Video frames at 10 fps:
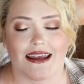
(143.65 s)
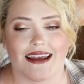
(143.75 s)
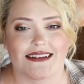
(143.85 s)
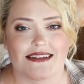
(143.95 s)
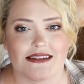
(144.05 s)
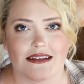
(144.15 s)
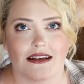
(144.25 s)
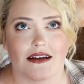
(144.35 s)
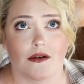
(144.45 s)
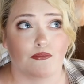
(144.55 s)
it's
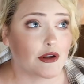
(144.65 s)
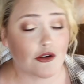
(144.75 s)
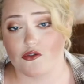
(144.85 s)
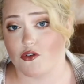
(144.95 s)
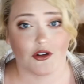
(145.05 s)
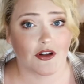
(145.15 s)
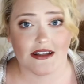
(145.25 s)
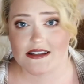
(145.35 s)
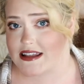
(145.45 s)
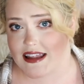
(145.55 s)
beautiful, you
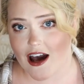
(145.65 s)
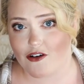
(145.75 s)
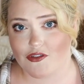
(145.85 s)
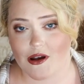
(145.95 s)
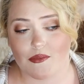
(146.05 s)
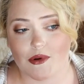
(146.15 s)
can see the outfit,